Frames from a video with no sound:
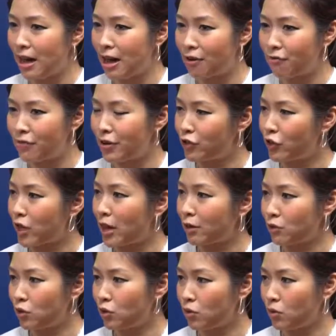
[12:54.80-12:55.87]
reach out
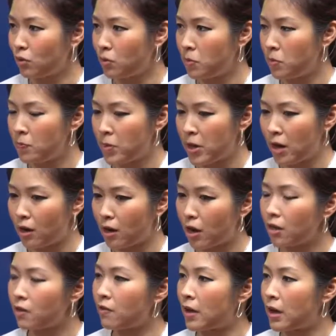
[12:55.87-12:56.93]
to a lot
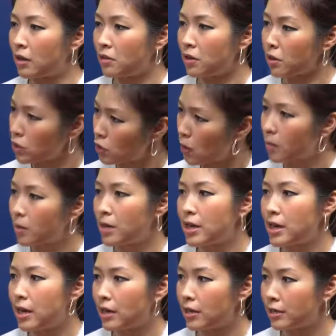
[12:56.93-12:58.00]
of
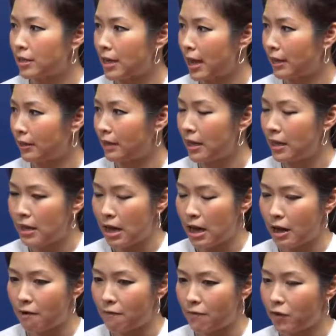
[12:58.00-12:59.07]
sommeliers and
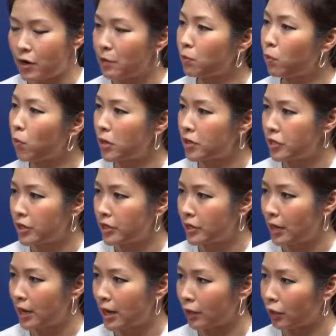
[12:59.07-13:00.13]
very important
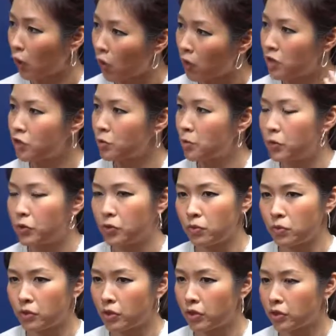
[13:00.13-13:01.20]
knowledgeable
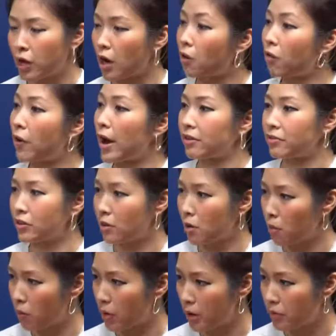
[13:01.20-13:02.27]
users around the
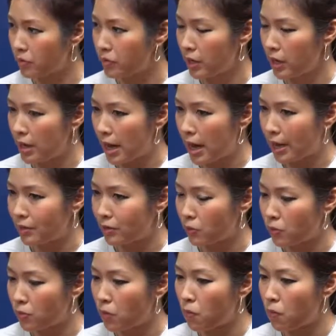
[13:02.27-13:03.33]
world. And when